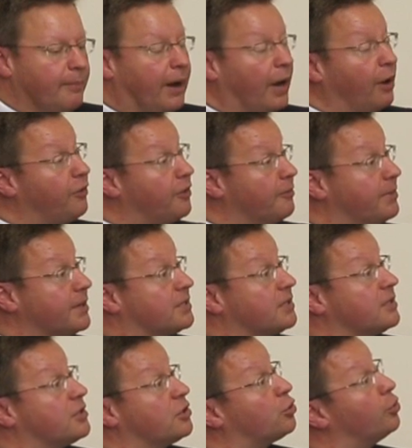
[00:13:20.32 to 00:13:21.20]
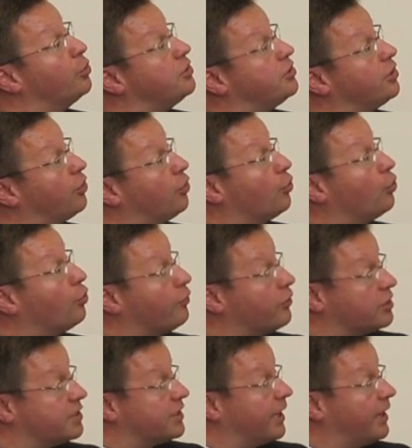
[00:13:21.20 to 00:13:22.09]
but how the business is going to grow
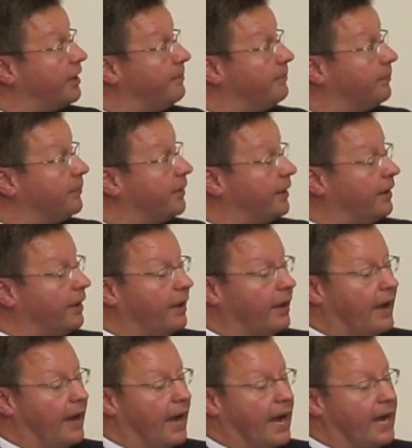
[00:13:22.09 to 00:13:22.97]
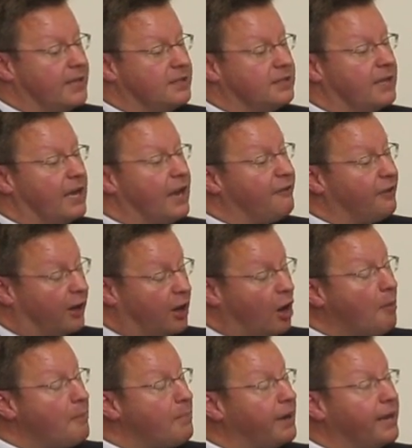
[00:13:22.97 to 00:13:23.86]
over time. And if a
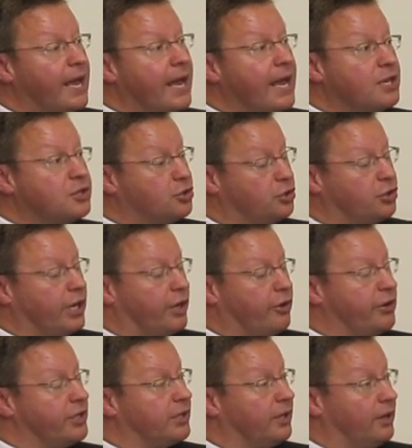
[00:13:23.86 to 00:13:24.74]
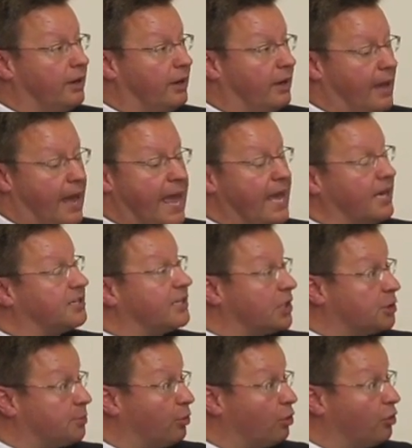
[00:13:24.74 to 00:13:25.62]
company is generating
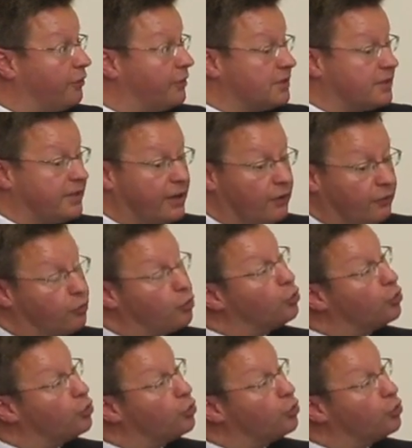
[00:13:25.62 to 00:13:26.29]
excess profits, then of